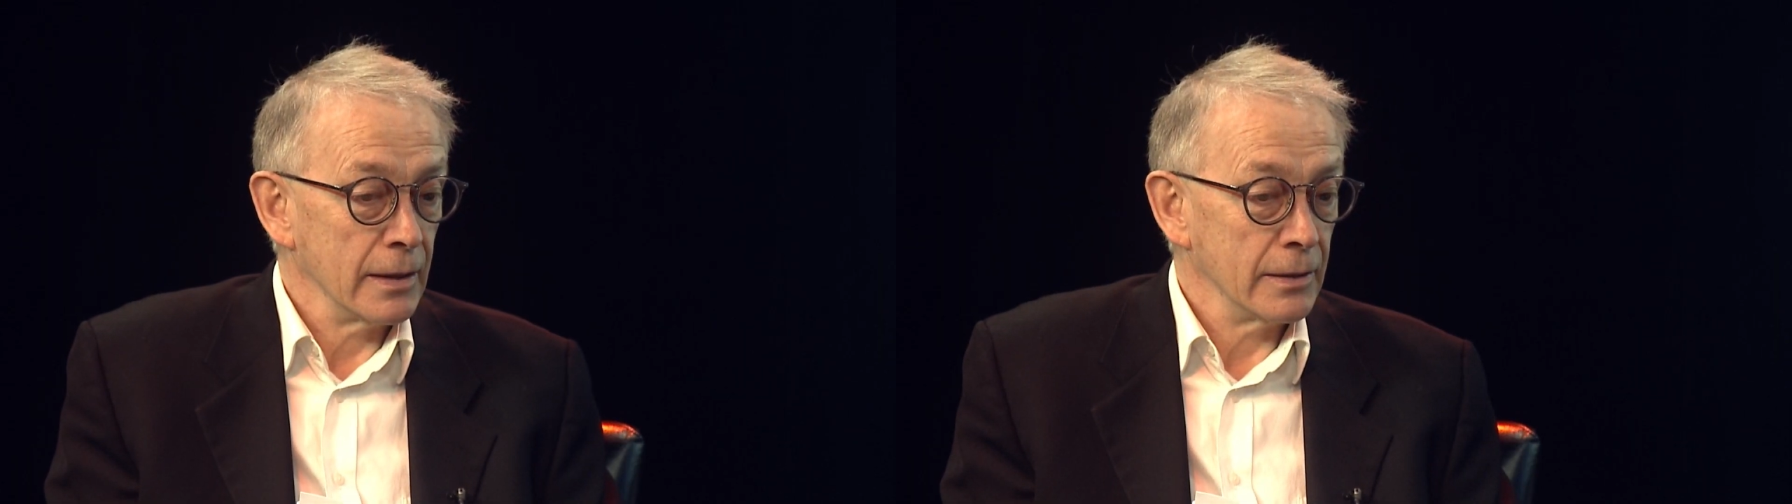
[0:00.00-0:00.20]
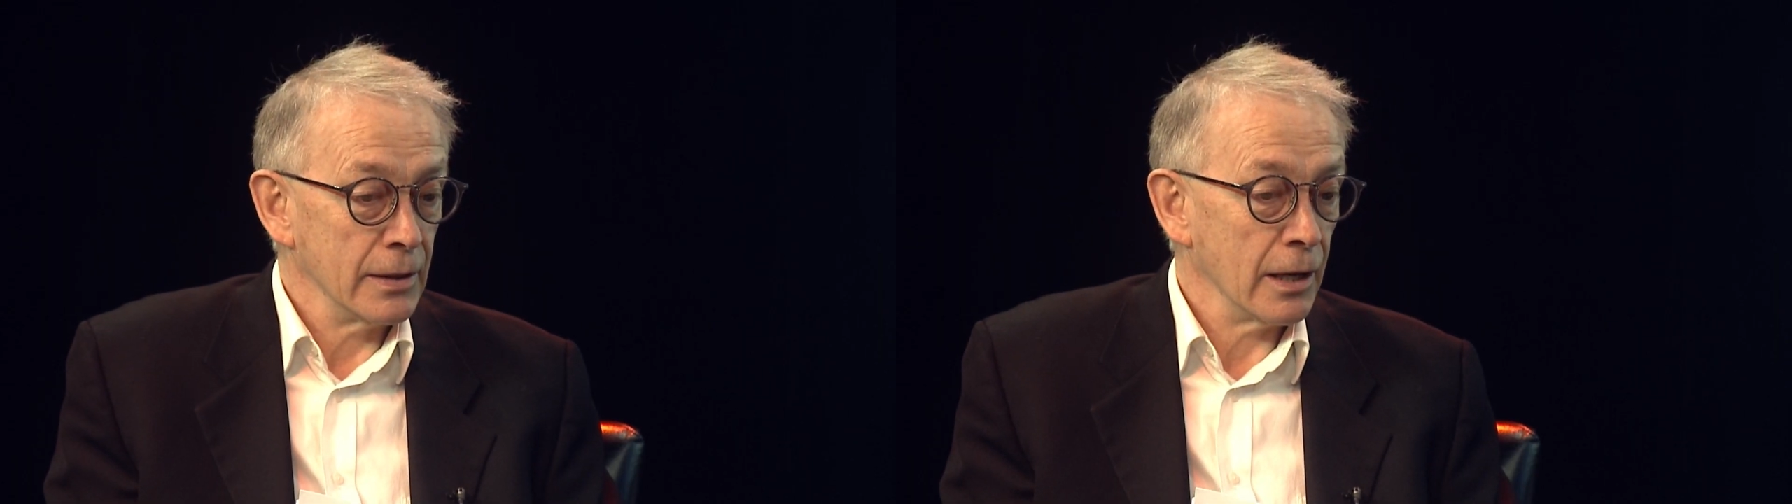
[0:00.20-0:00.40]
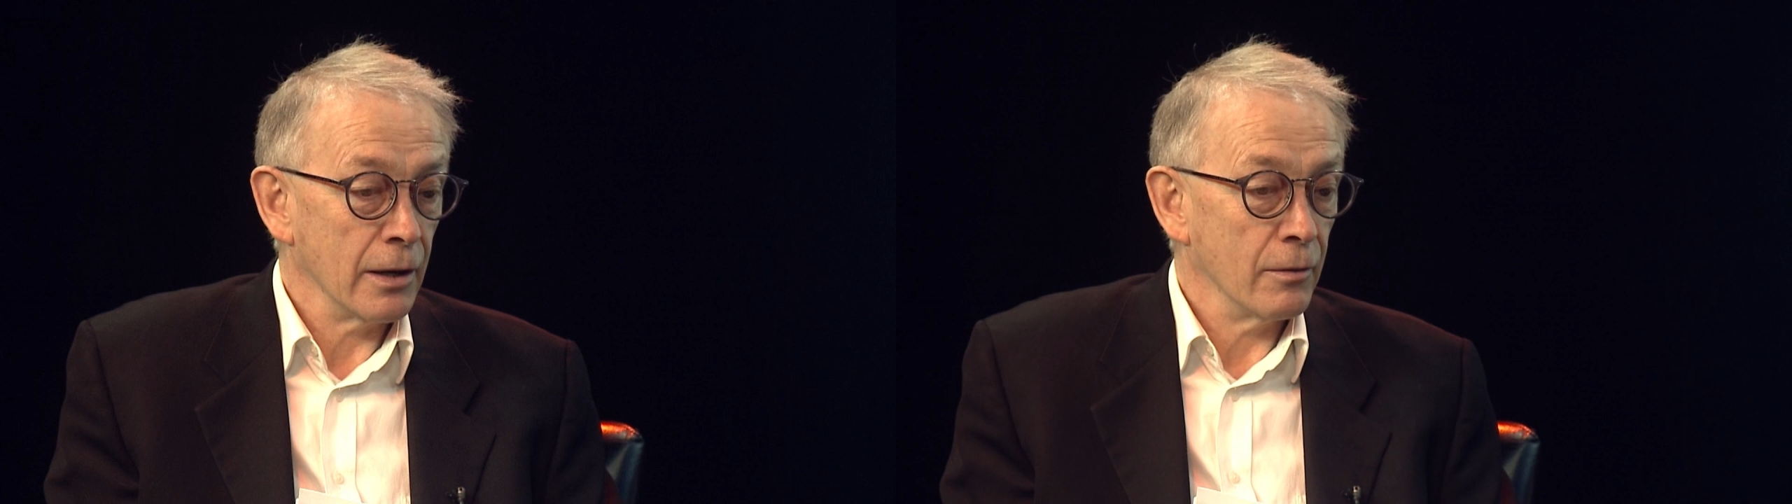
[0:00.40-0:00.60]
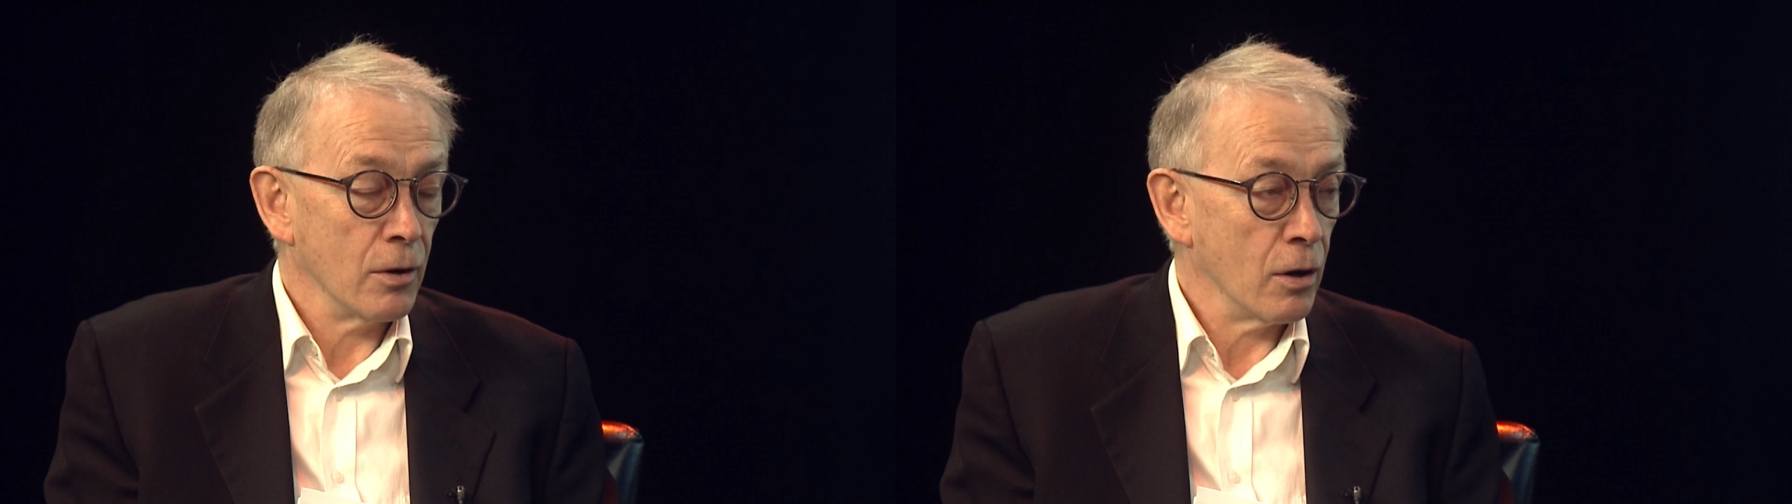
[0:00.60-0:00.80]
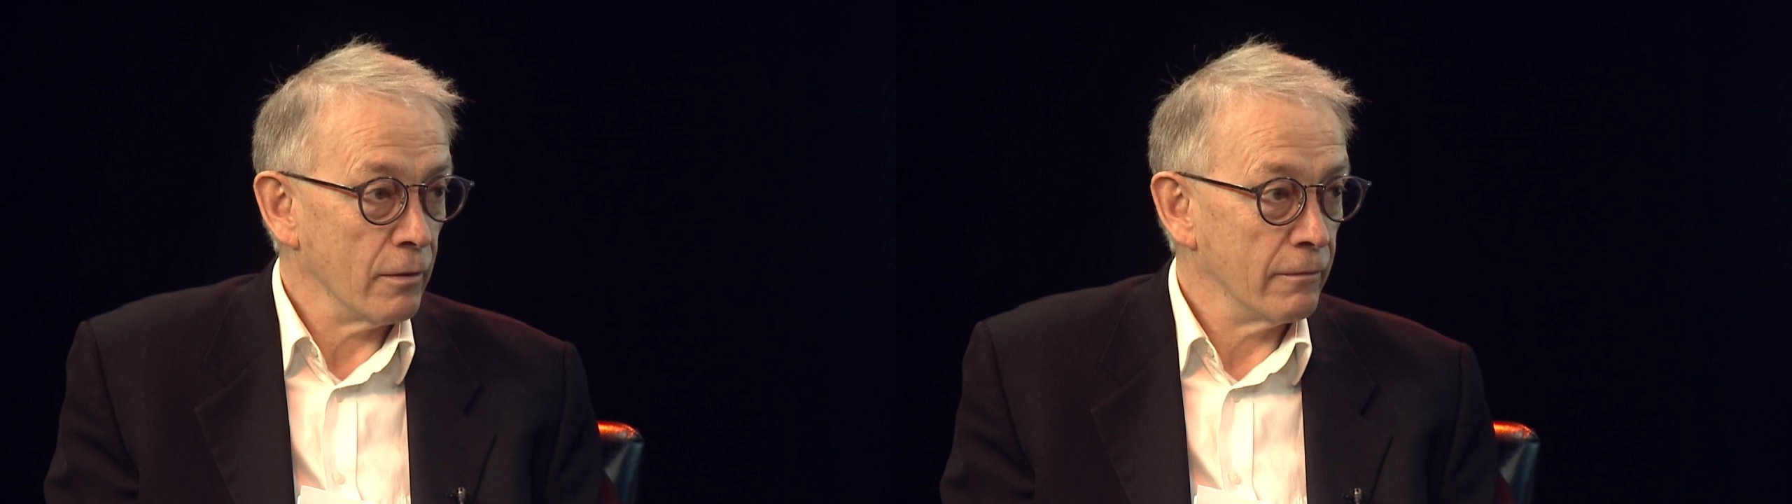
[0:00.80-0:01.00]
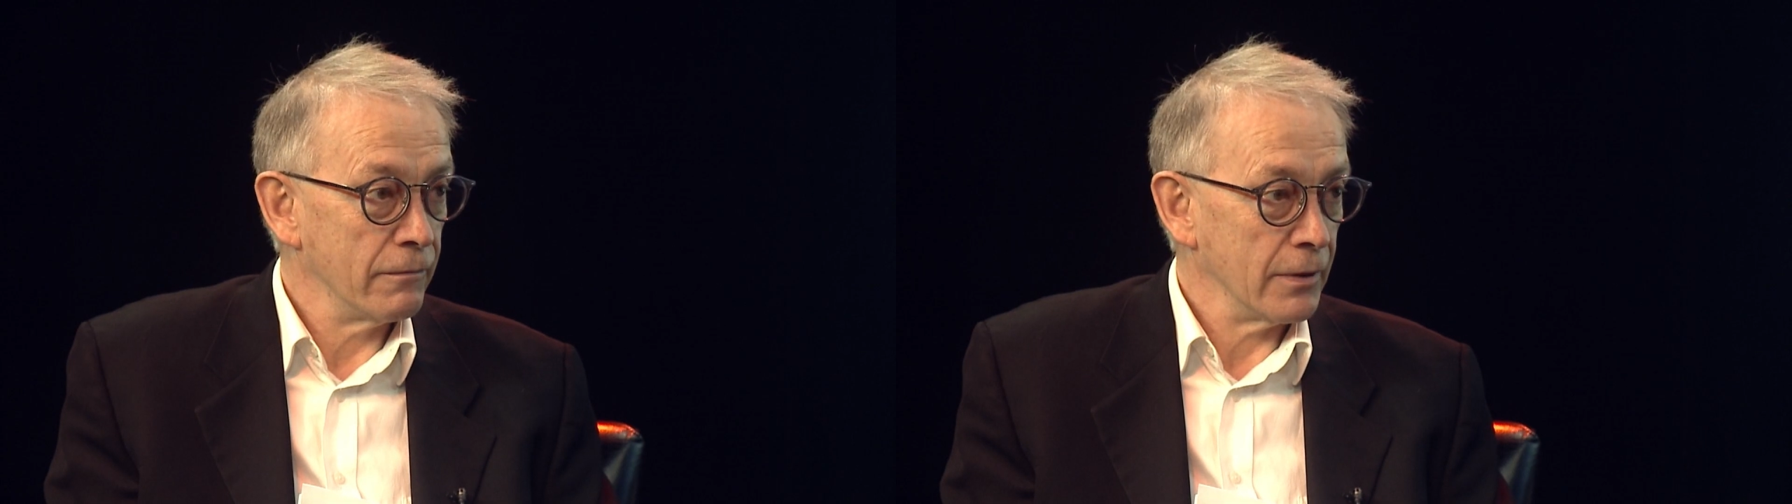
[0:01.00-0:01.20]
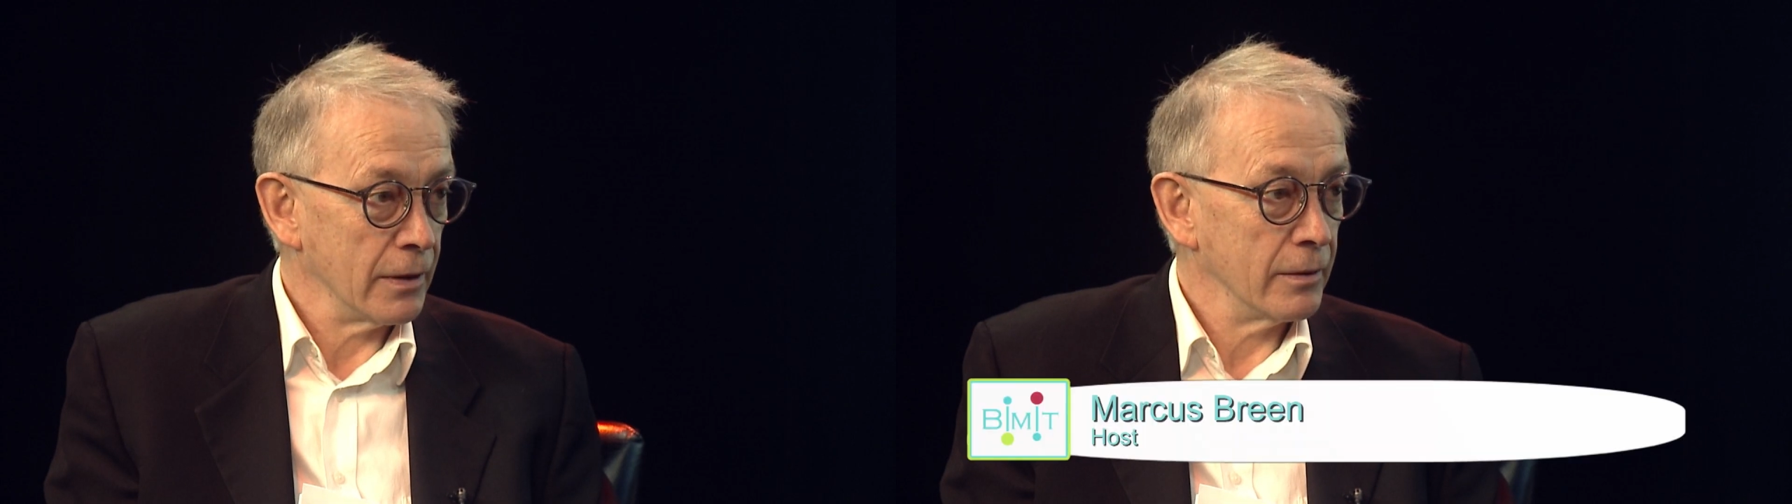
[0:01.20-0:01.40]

now of